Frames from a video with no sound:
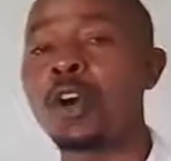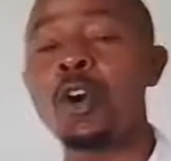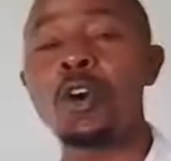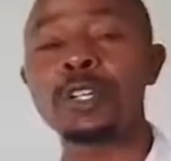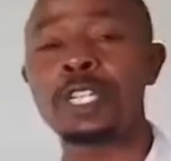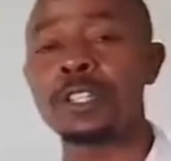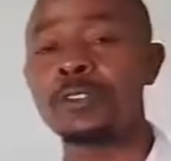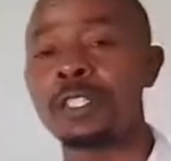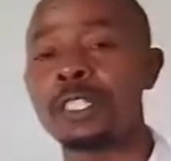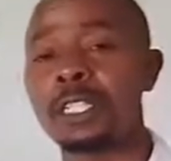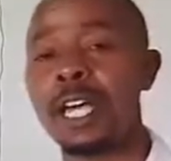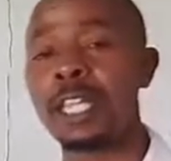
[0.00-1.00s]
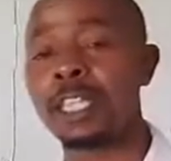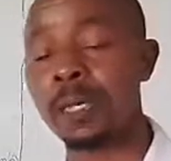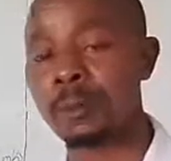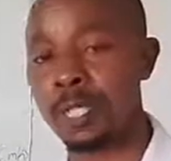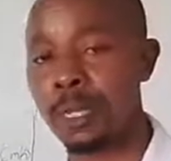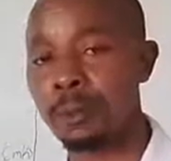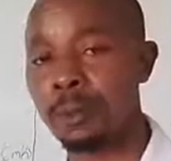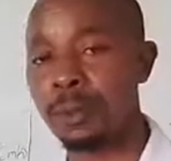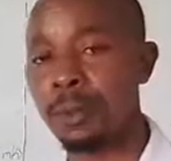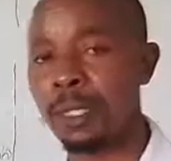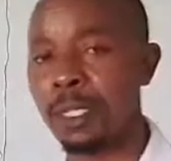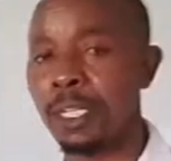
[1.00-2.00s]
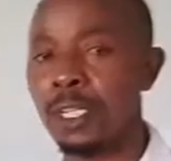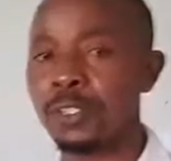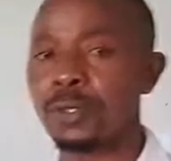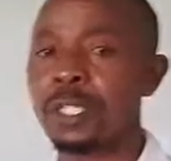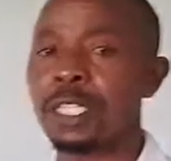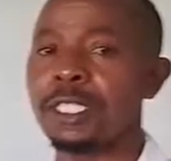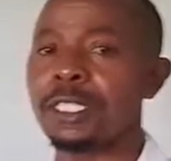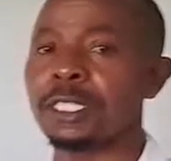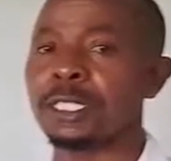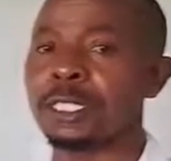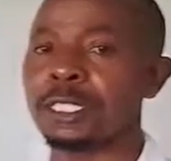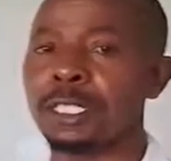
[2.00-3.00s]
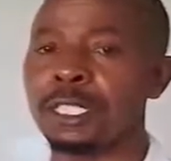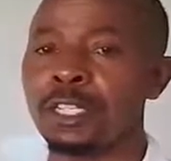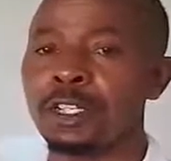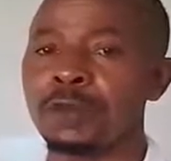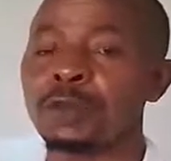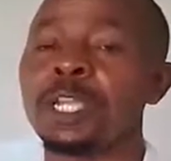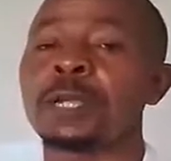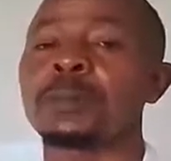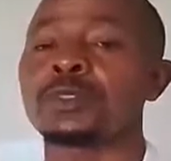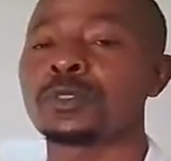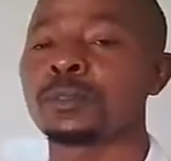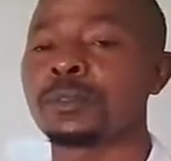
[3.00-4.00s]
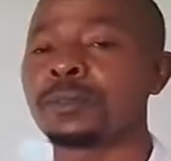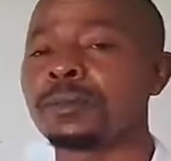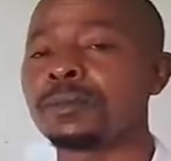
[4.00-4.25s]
or give it a thumbs up so that we are able to